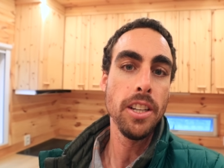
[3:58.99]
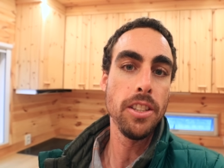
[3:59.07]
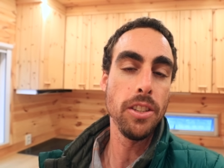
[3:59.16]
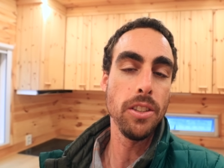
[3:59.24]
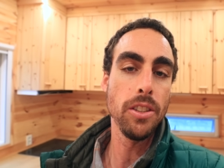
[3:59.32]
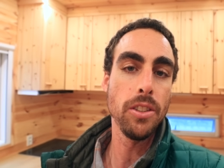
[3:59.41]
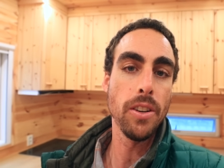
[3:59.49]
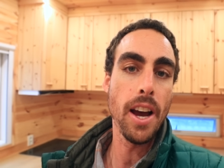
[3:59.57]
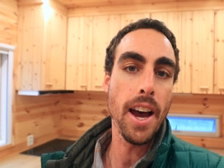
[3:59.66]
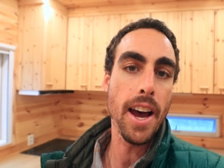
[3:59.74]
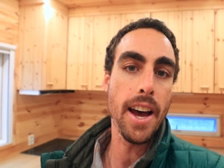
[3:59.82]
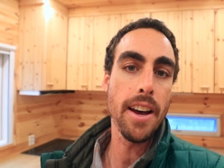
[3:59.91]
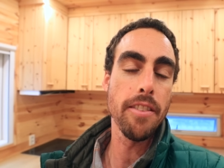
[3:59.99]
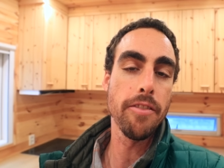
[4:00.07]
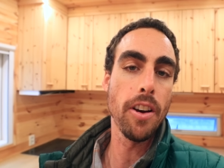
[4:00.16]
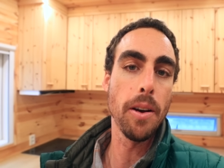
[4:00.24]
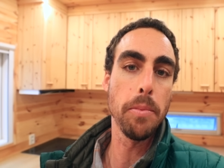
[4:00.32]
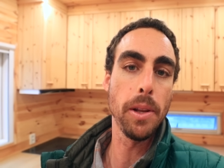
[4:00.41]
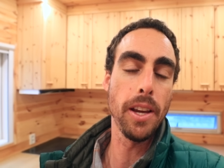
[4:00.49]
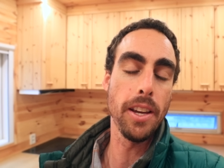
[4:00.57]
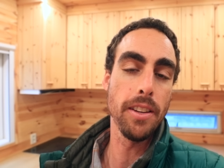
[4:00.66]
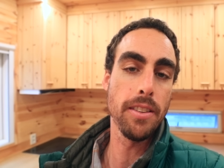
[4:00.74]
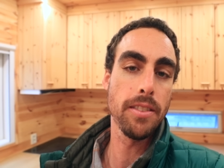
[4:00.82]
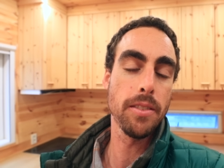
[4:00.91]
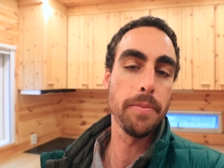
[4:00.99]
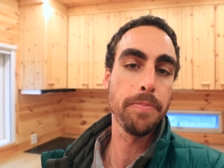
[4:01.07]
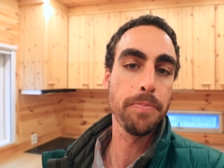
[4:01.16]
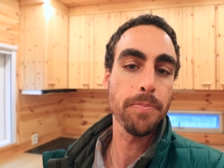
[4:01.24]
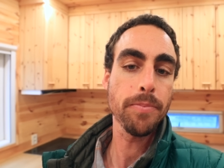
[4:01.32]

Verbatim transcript: to have a place